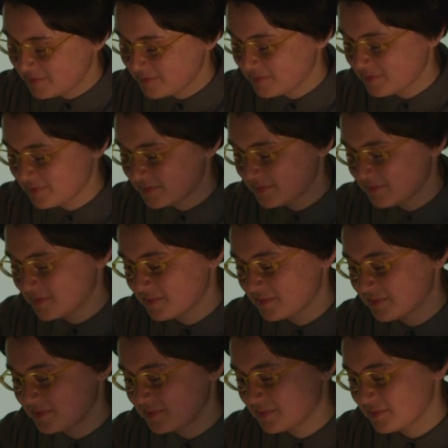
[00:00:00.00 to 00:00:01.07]

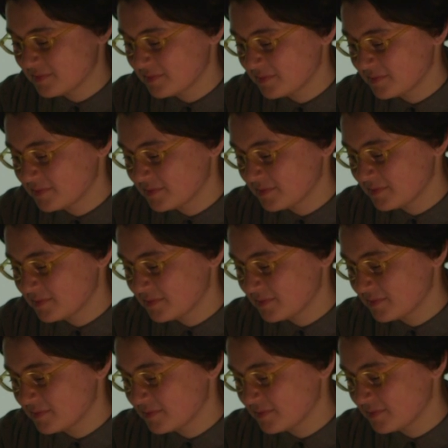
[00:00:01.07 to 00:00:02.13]

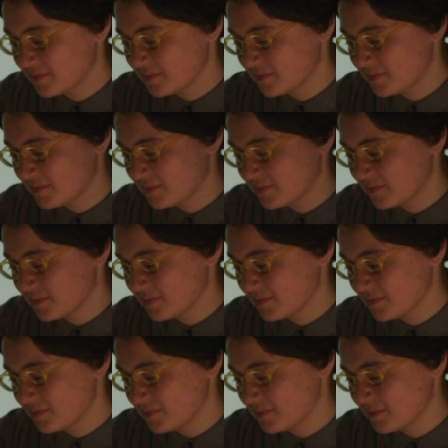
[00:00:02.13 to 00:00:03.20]

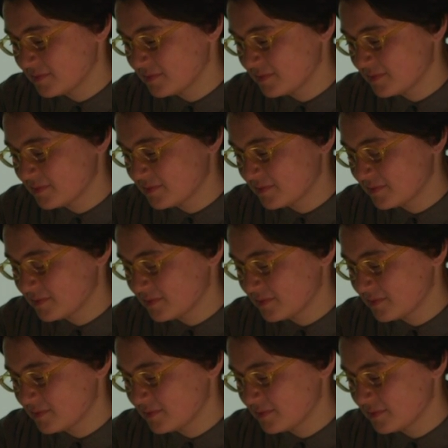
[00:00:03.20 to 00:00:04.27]

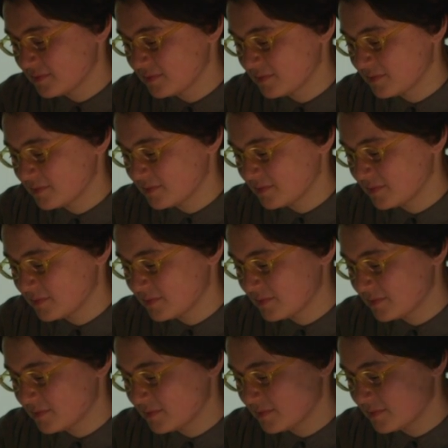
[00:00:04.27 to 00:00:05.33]

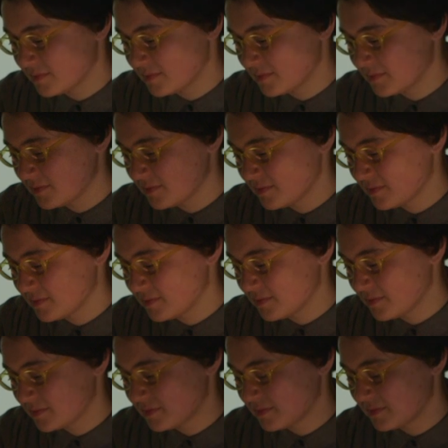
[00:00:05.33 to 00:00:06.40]

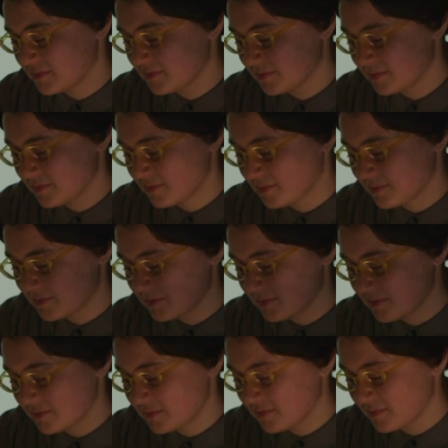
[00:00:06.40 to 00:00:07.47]

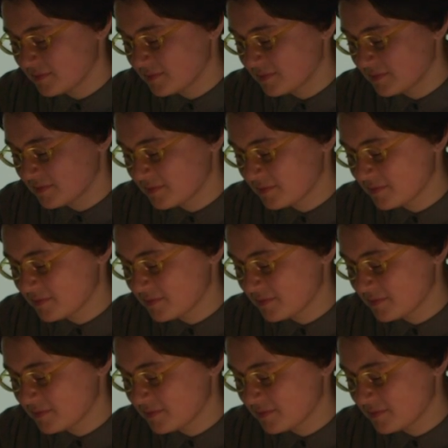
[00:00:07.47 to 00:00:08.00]
The person shown says nothing.